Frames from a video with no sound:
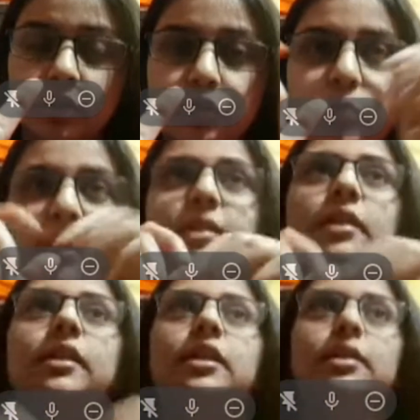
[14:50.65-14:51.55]
So
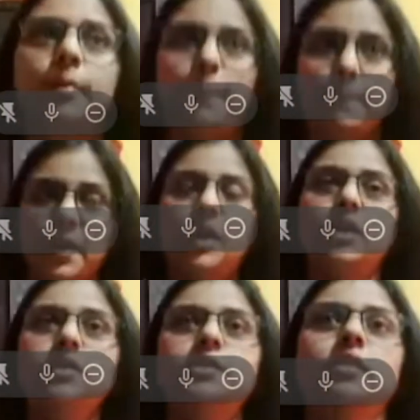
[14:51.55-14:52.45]
basically,
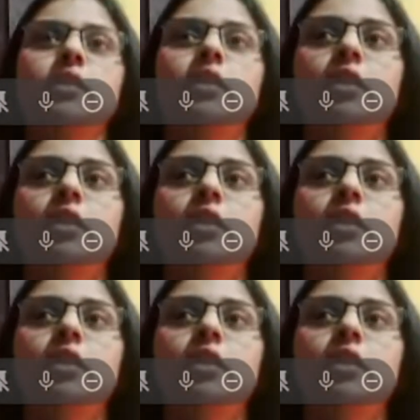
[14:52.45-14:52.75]
because